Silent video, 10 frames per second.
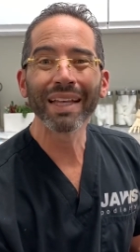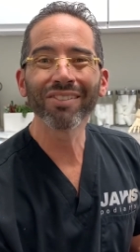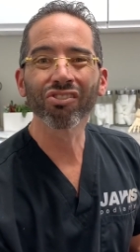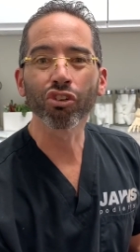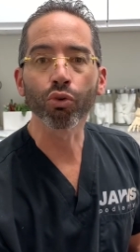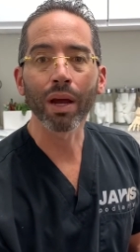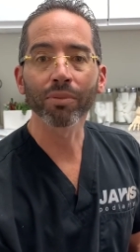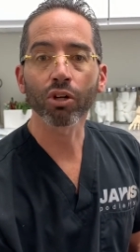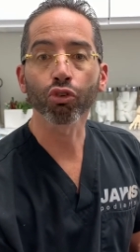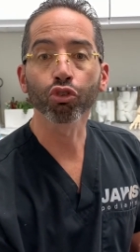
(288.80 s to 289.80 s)

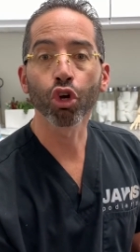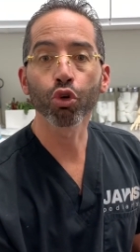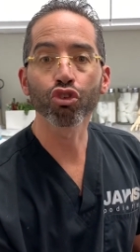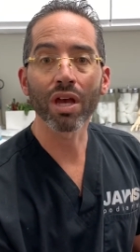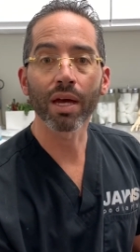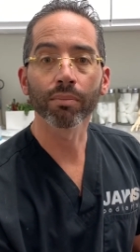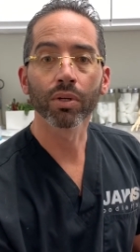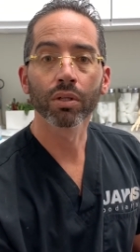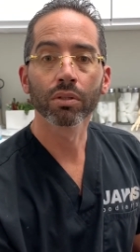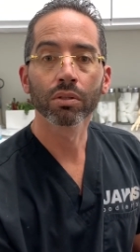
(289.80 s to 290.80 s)
Instagram, Dr. Toe Jam,
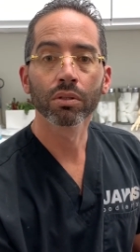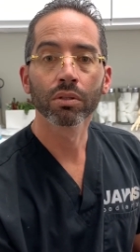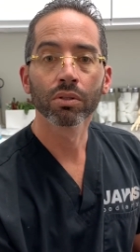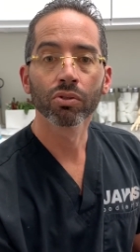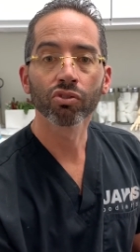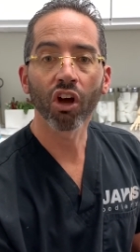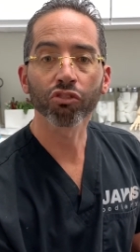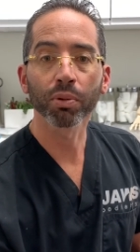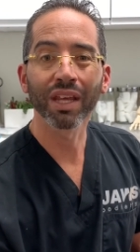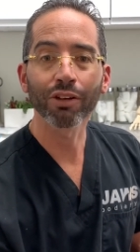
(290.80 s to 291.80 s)

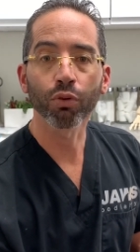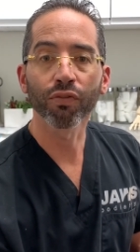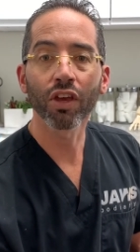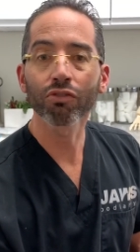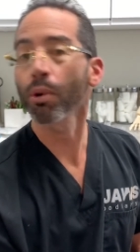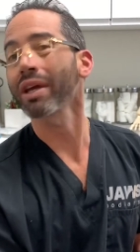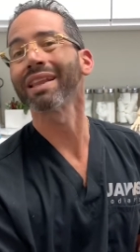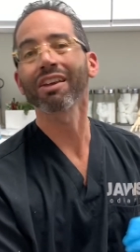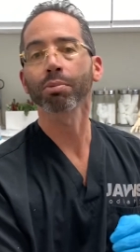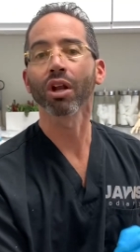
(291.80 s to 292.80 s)
Jaws Podiatry, Facebook,
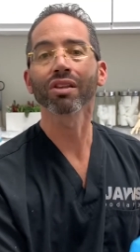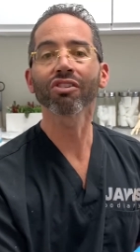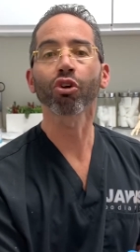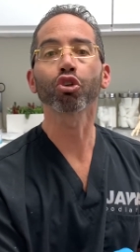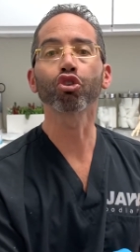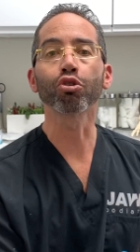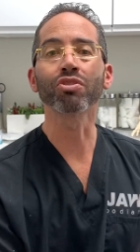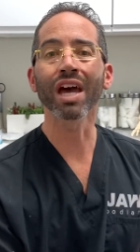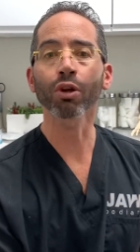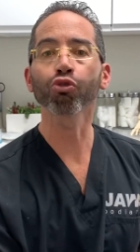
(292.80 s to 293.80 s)
and last but not least, our
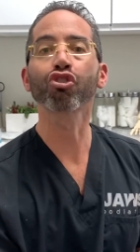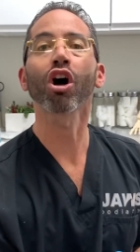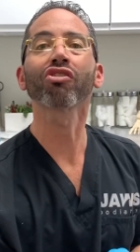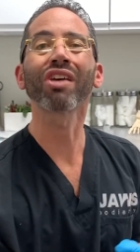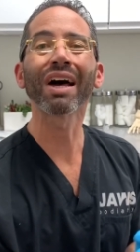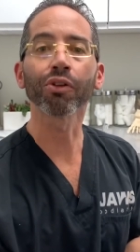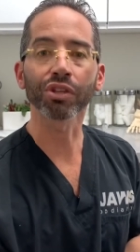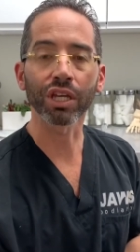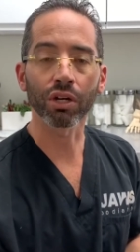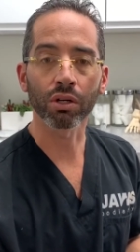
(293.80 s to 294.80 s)
YouTube channel, Jaws
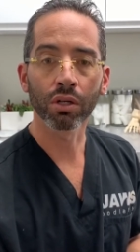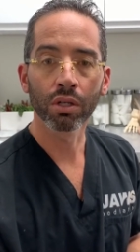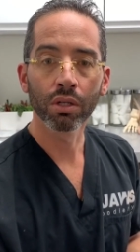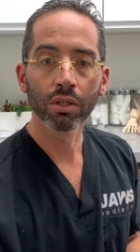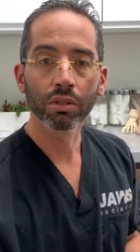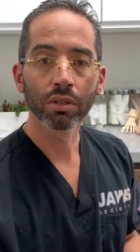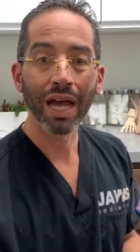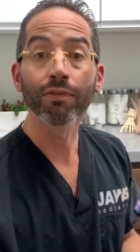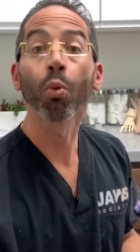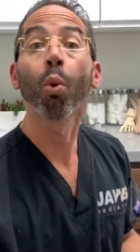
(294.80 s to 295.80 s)
Healthcare.
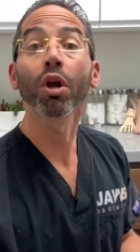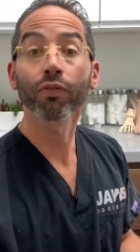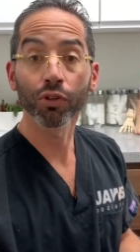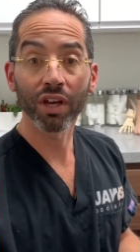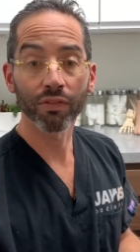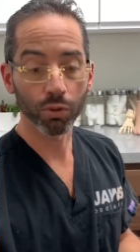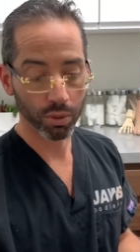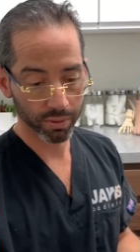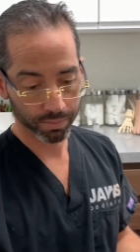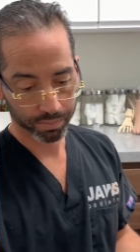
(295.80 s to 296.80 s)
Have a wonderful day,
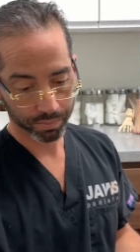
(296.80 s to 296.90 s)
everyone.